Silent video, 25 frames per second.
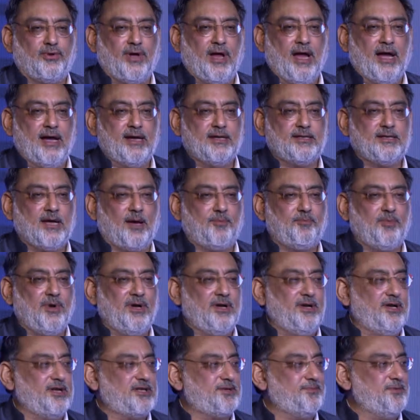ends up
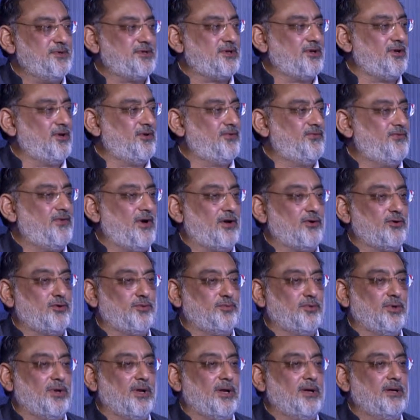in dismissal of Farooq
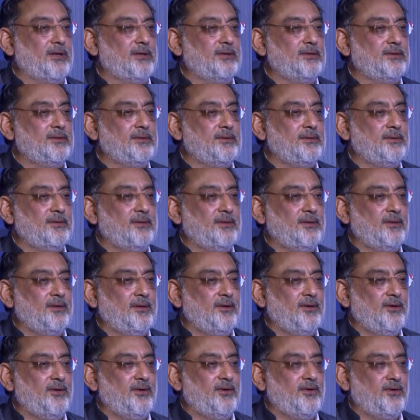Abdullah
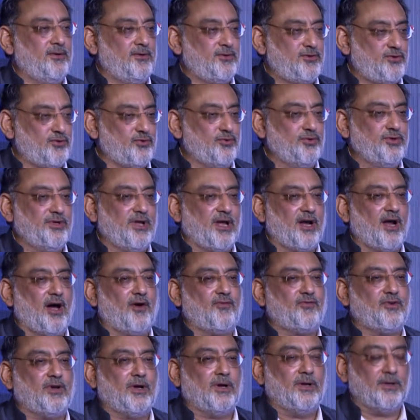soon
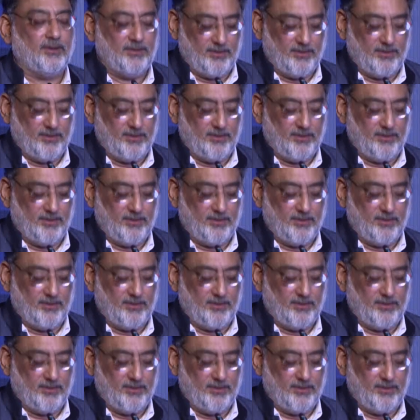thereafter.